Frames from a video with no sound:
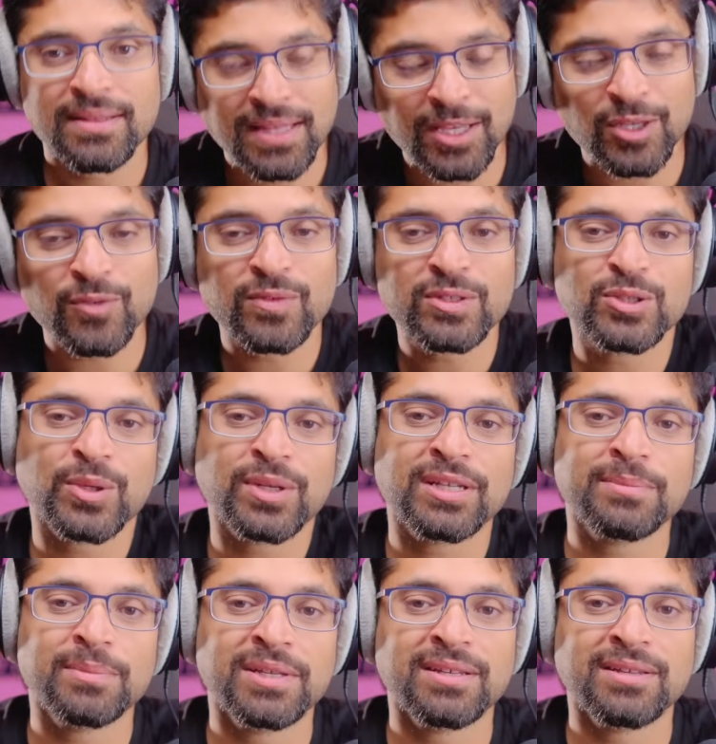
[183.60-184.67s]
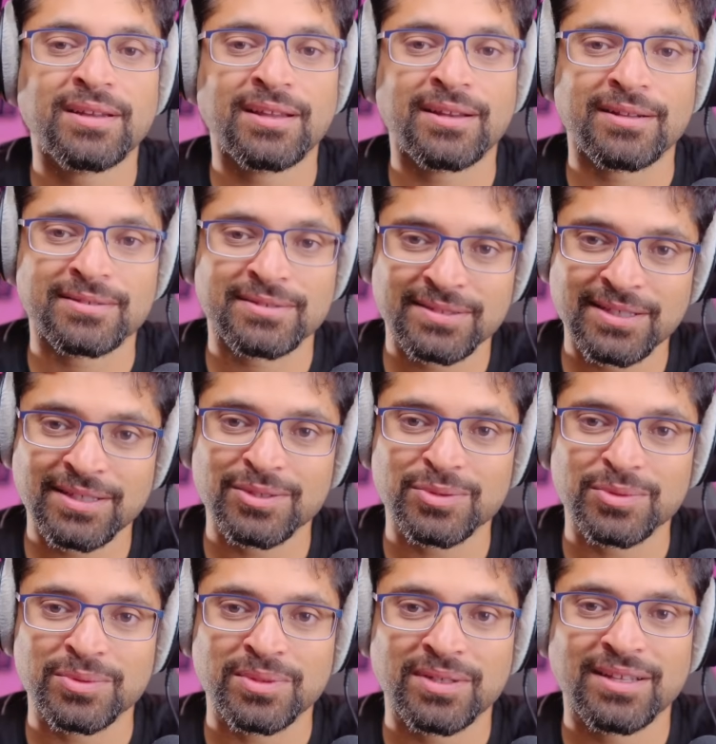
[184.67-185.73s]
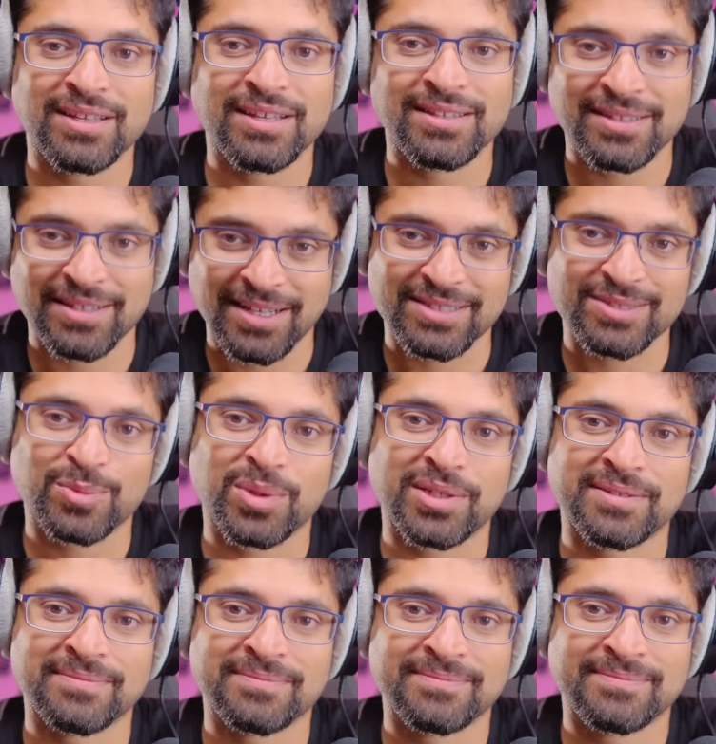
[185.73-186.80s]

Thank you for joining me, and I'll see you in the next one.